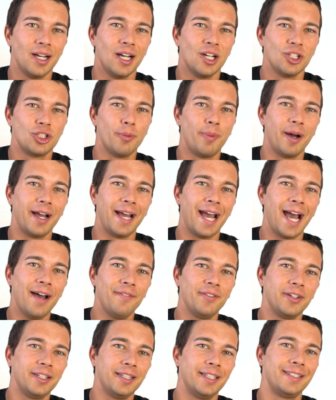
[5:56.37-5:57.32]
So by
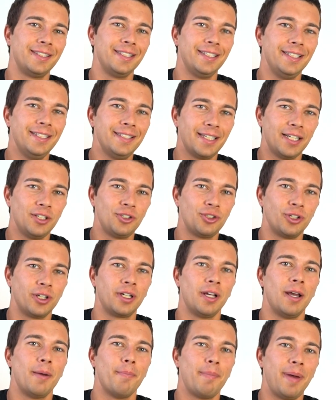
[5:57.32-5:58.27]
having this
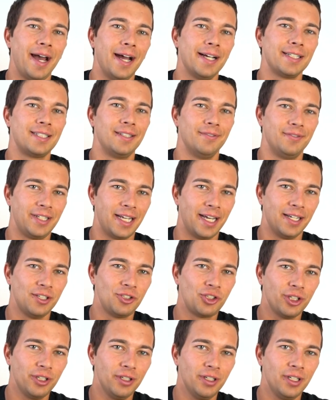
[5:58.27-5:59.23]
eccentric passive
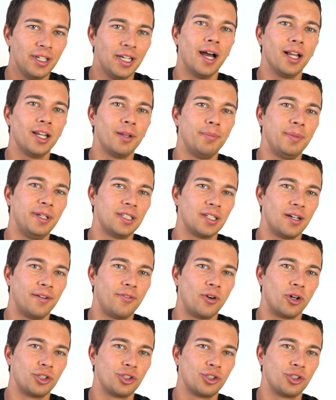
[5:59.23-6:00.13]
tension element of our